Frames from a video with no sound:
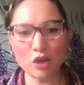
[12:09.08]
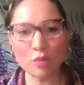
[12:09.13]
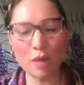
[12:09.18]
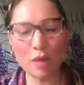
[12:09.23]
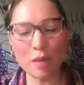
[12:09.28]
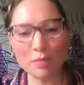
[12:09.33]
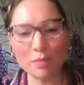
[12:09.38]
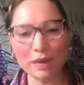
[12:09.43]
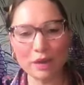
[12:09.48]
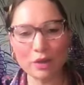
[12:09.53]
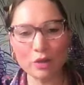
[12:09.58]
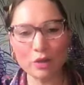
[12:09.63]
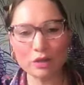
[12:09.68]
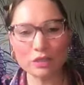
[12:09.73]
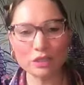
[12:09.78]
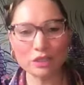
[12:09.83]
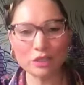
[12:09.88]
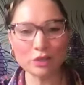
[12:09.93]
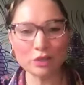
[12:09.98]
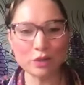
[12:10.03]
your
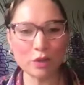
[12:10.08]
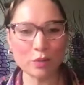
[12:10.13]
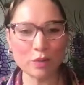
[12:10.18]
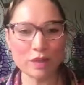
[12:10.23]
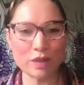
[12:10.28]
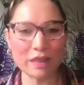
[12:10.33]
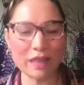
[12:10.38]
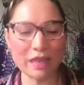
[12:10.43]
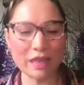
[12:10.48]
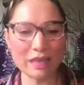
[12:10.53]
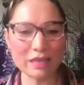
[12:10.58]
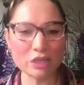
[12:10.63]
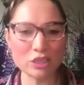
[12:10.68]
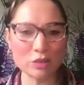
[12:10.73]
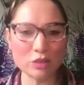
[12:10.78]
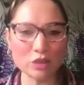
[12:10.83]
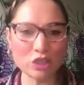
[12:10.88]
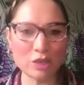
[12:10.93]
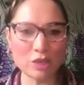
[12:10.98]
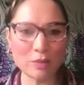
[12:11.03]
membrillos, do you know where they
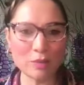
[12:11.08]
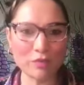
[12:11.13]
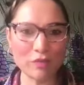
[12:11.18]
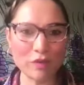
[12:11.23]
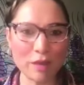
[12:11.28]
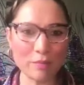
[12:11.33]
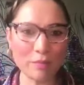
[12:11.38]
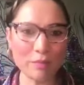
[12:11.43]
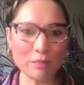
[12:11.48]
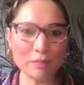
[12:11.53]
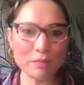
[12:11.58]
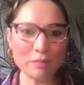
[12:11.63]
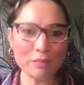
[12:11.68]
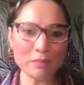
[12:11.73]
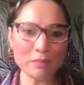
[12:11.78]
ship from?